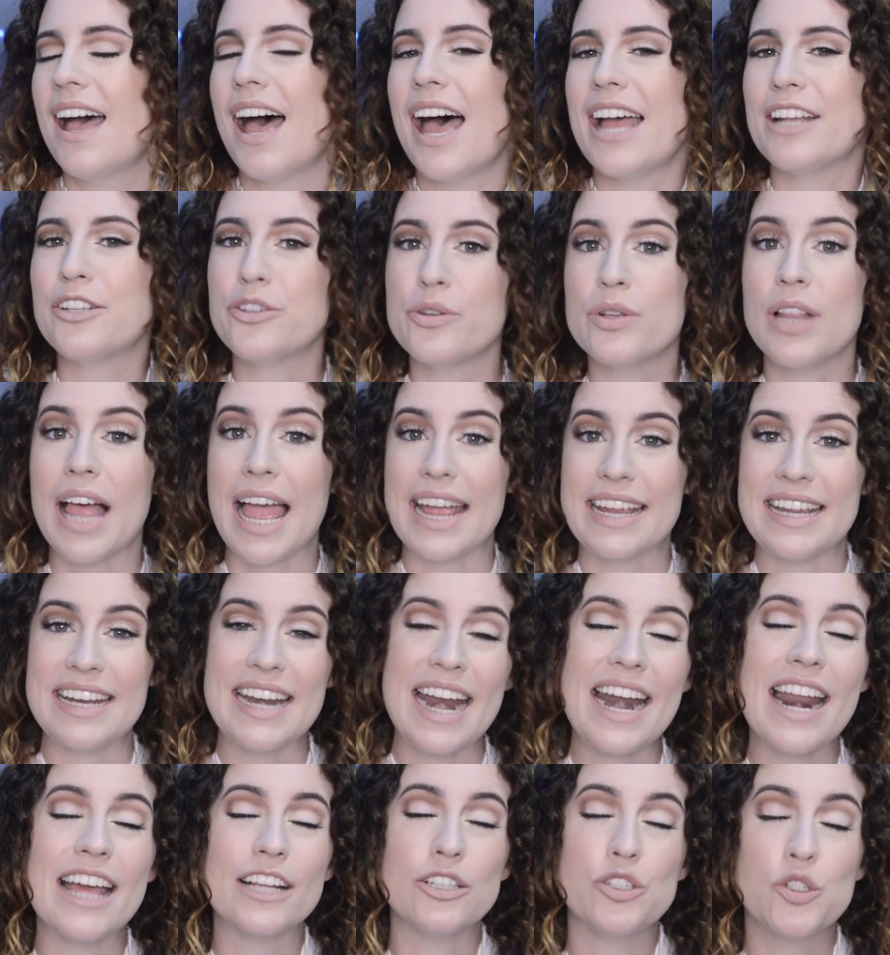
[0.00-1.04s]
I do like it,
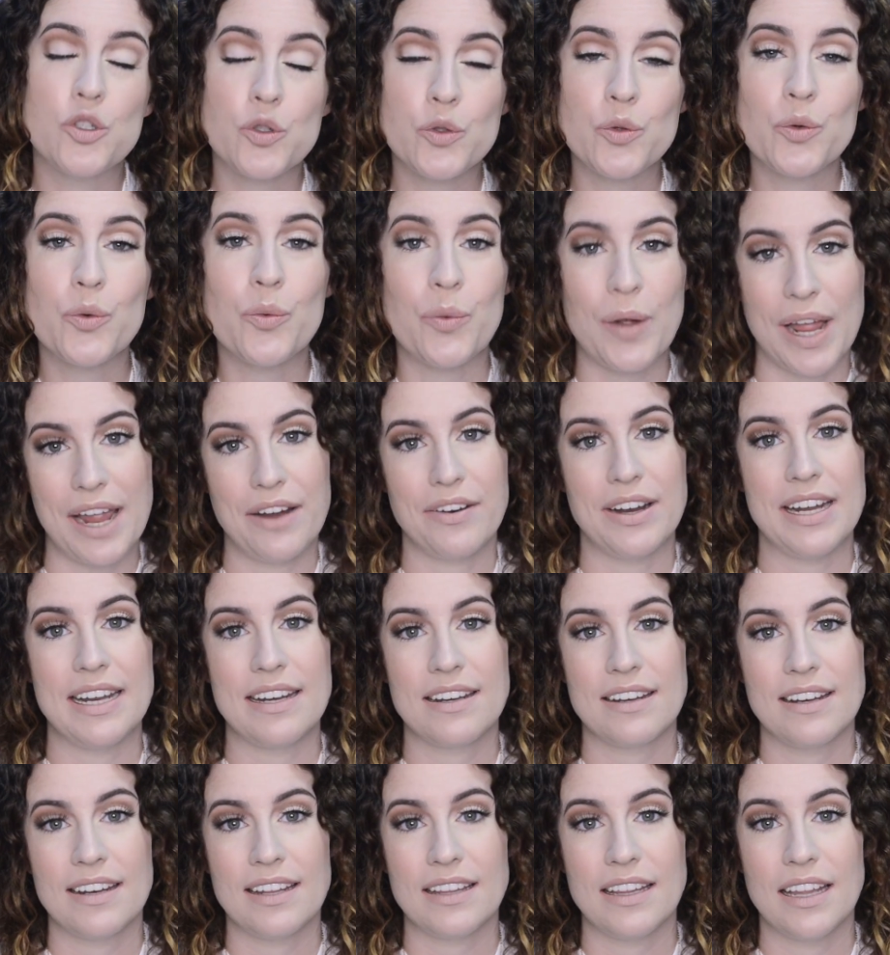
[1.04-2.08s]
and I do wear
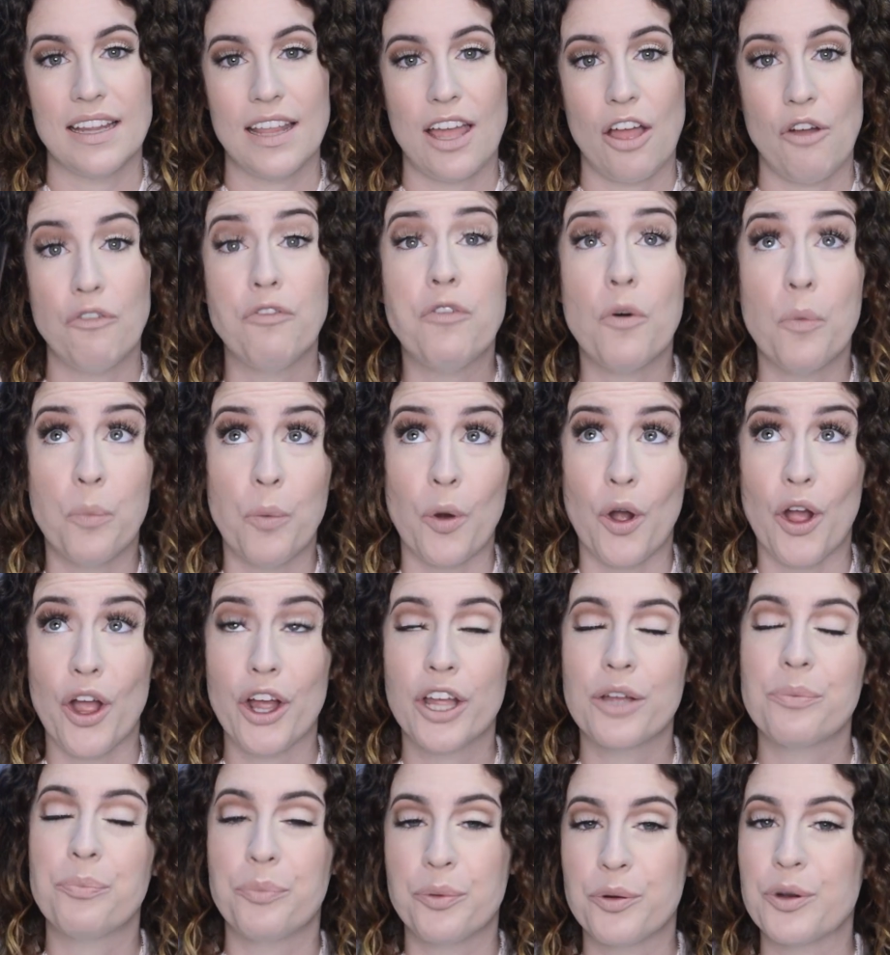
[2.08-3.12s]
it for
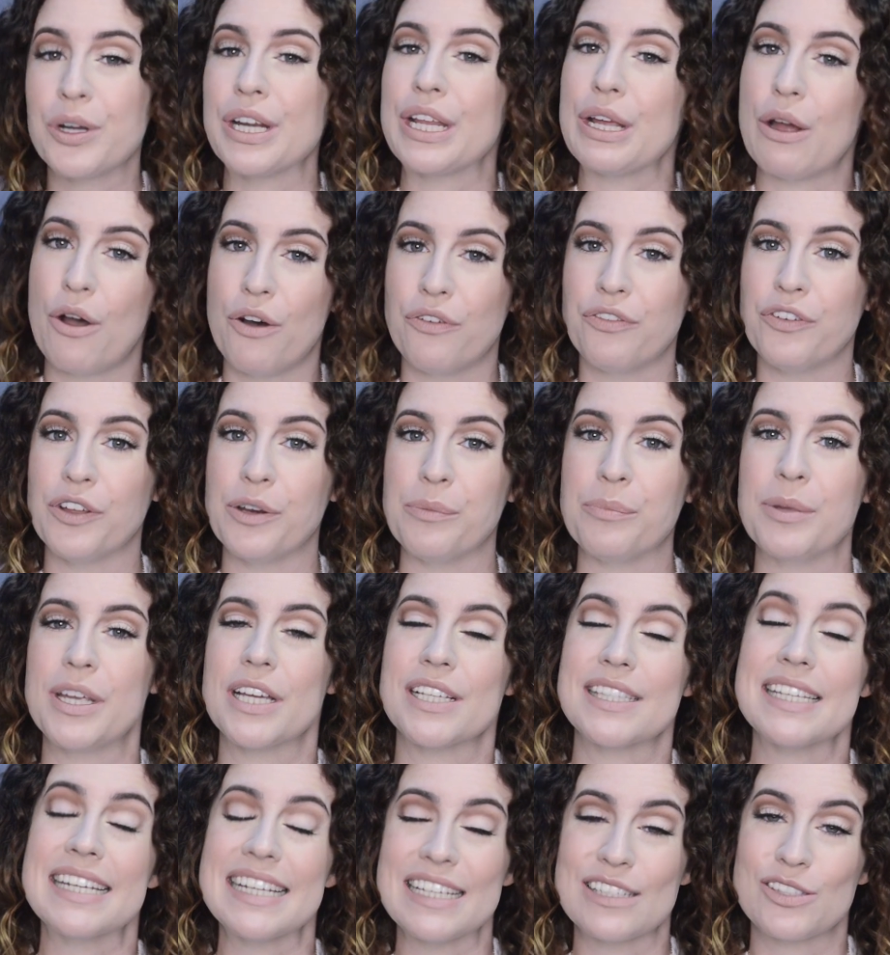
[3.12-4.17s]
work pretty often
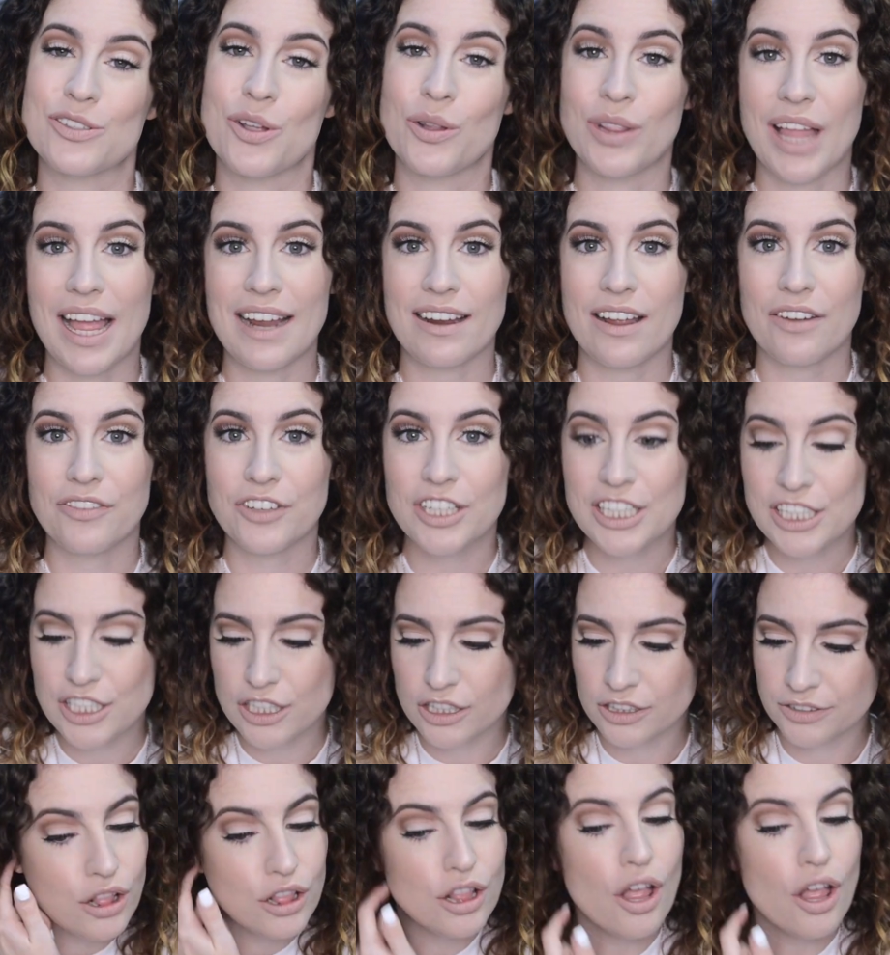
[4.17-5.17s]
because it is so light coverage.